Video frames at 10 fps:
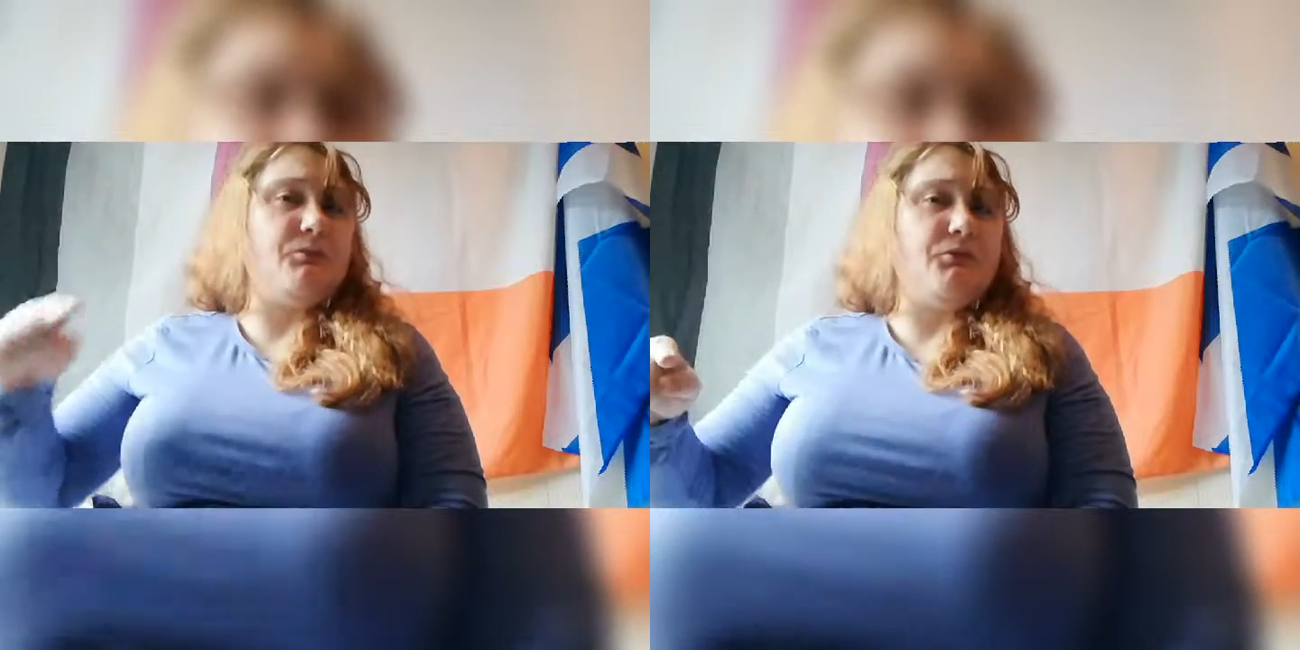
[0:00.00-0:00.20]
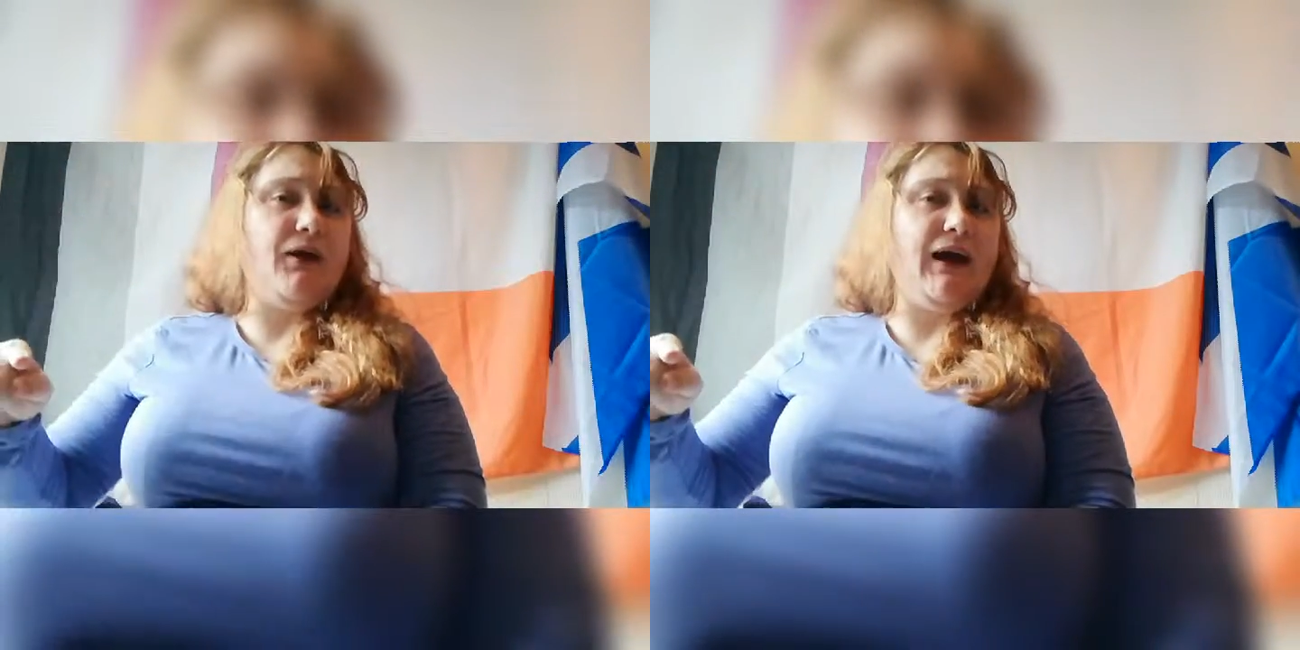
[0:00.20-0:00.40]
to
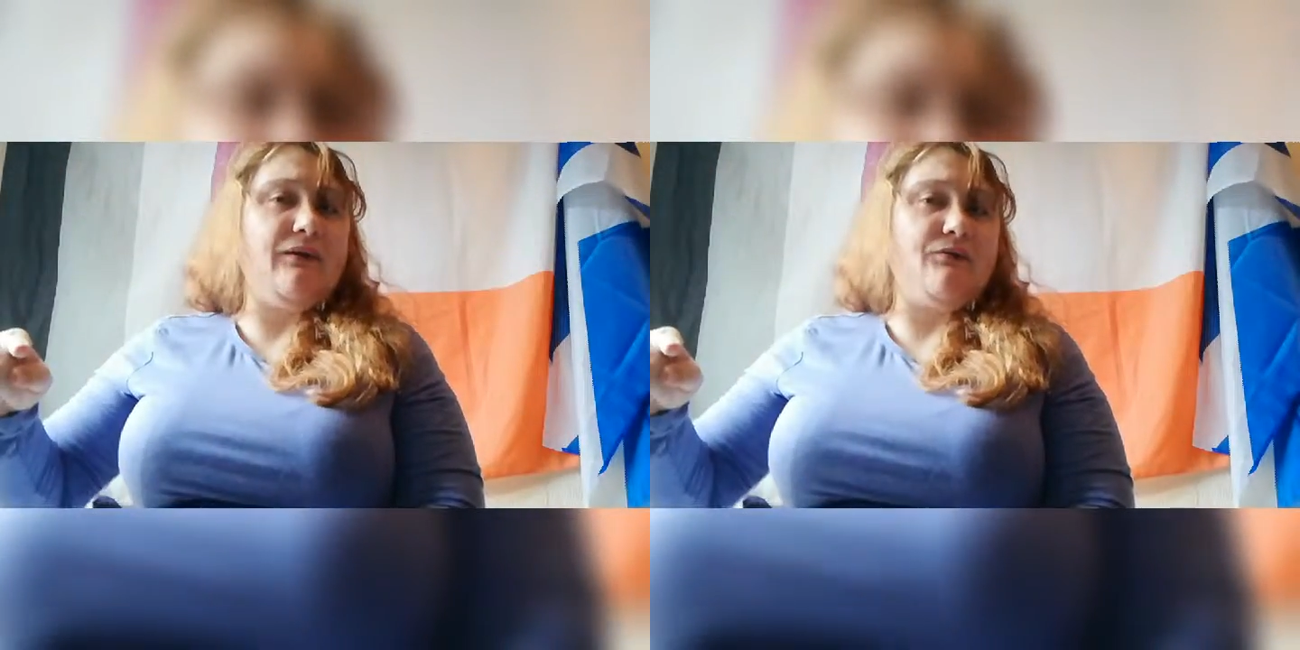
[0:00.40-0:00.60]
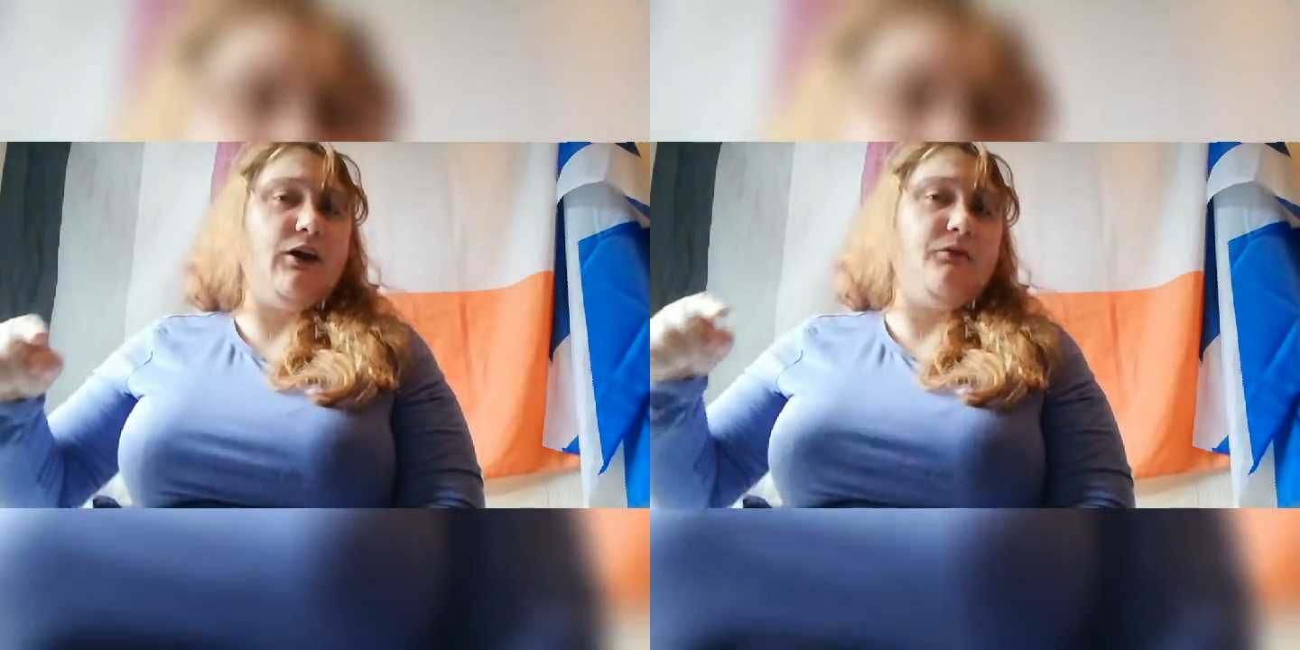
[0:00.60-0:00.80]

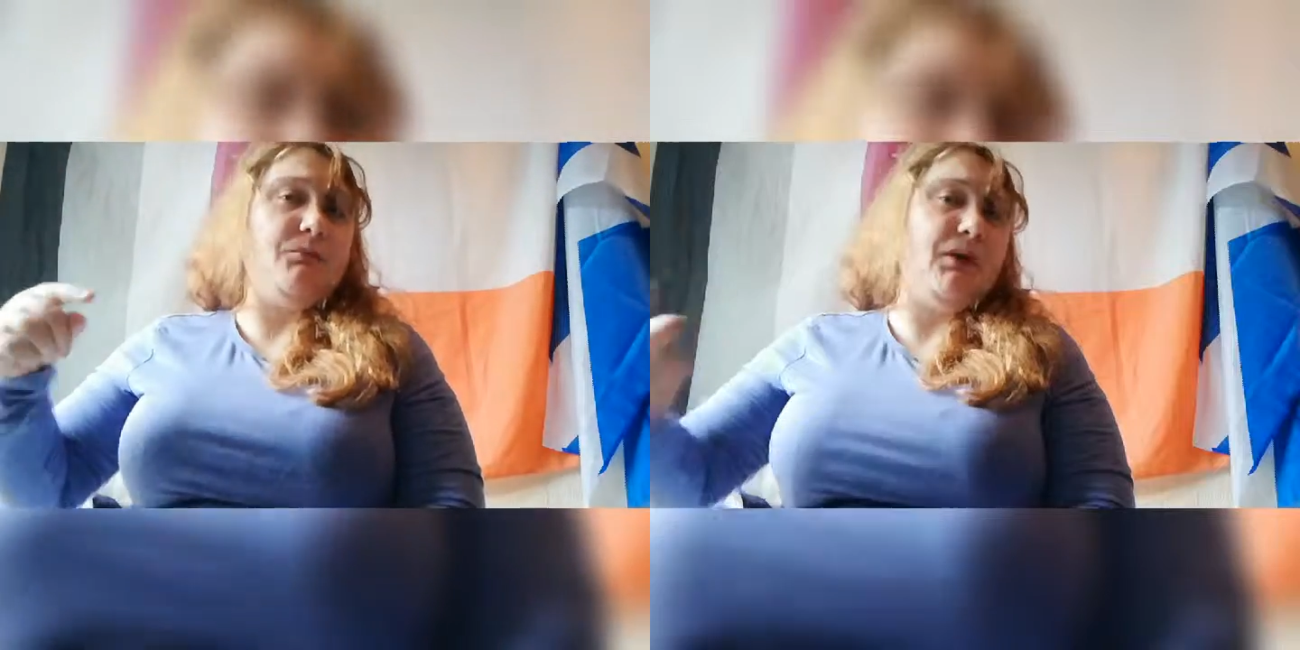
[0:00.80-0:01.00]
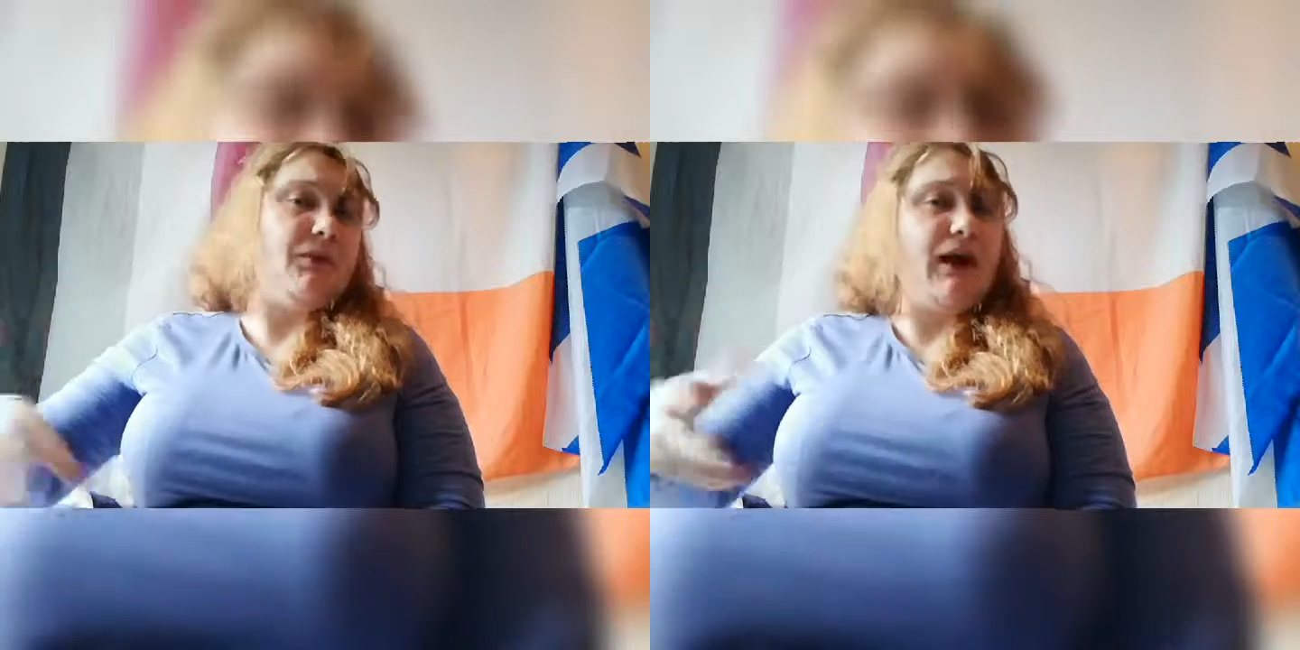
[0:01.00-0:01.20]
private and
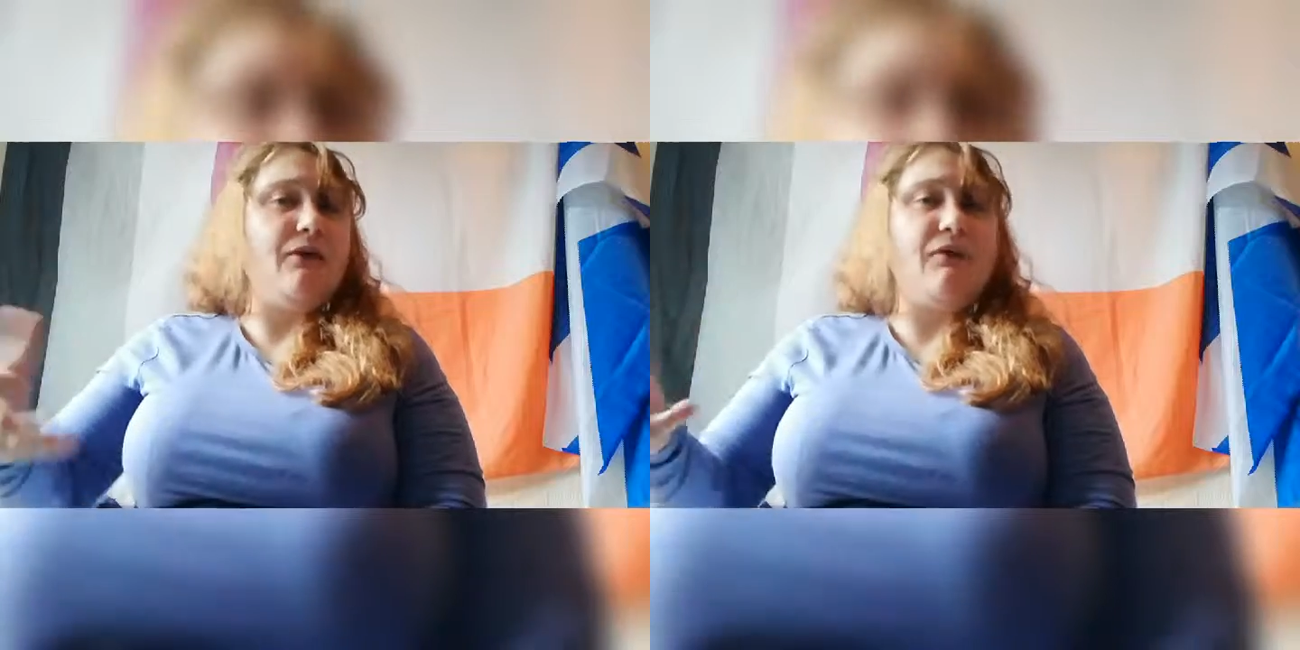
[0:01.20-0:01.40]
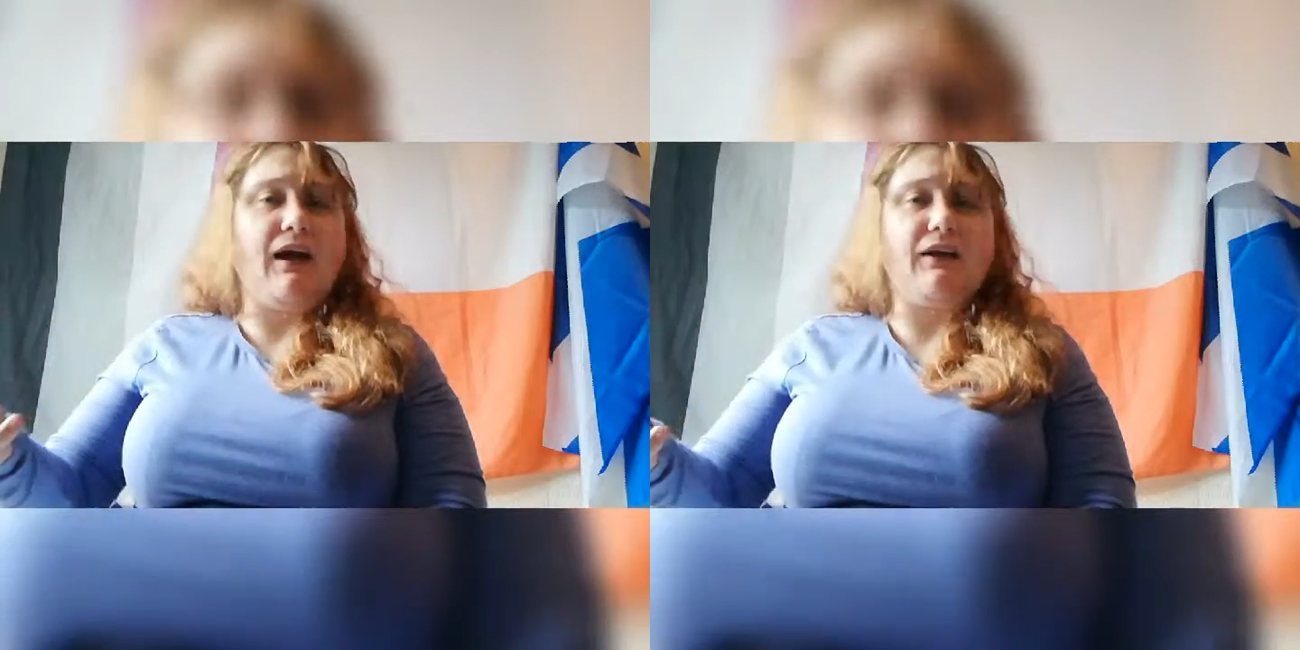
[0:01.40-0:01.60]
people
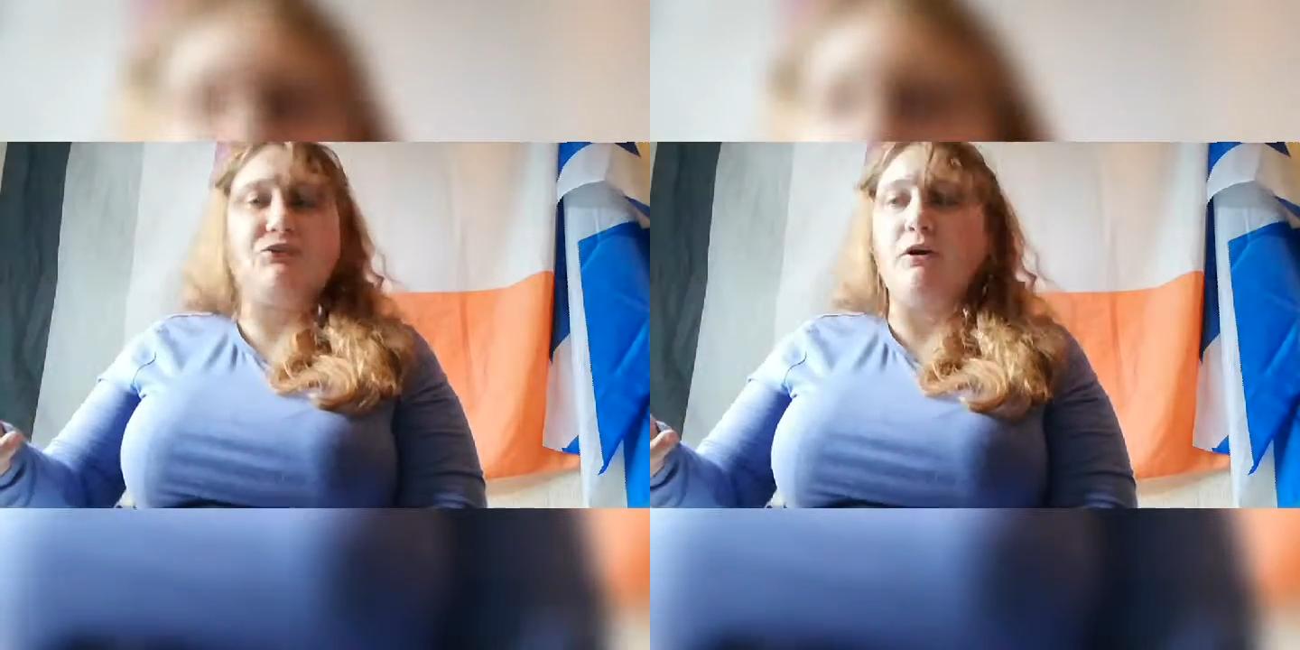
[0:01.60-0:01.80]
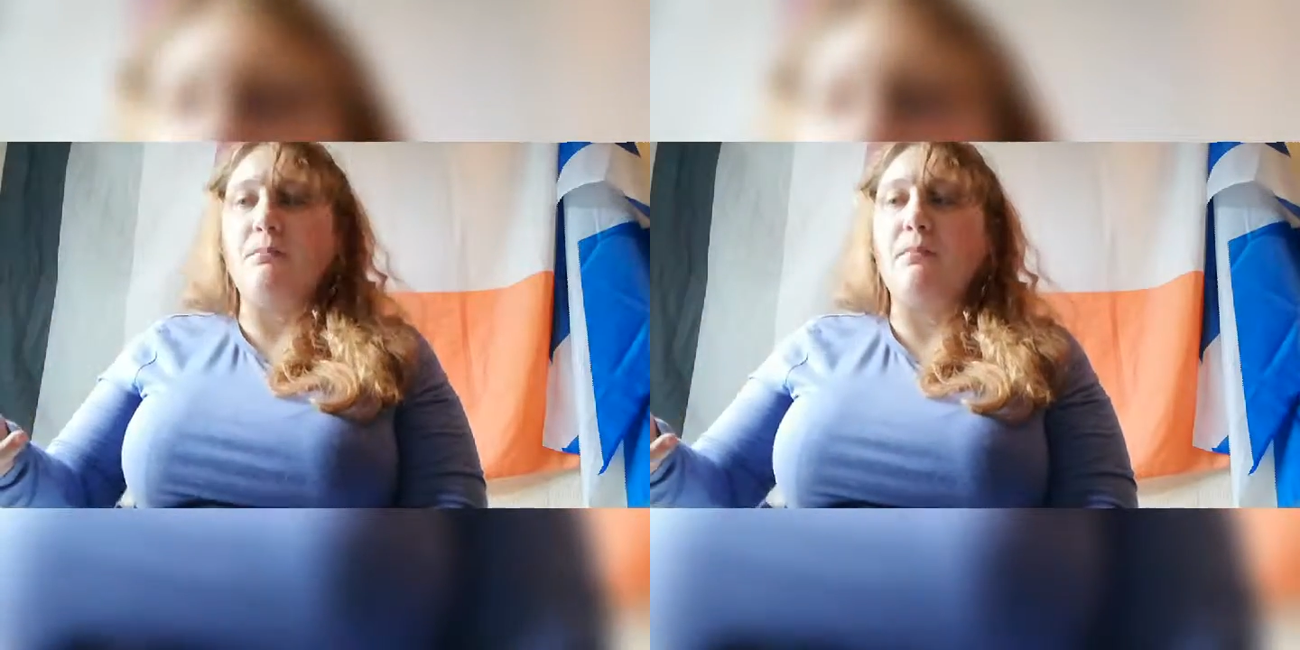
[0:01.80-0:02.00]
can't react
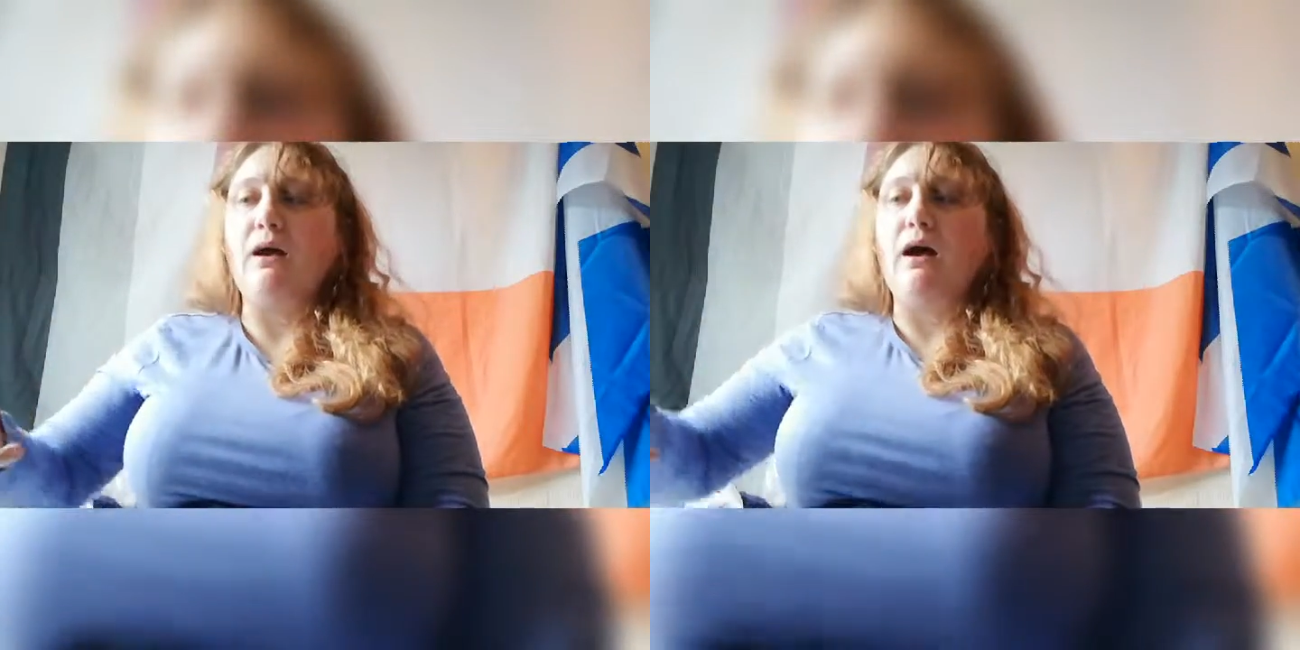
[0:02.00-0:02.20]
to them.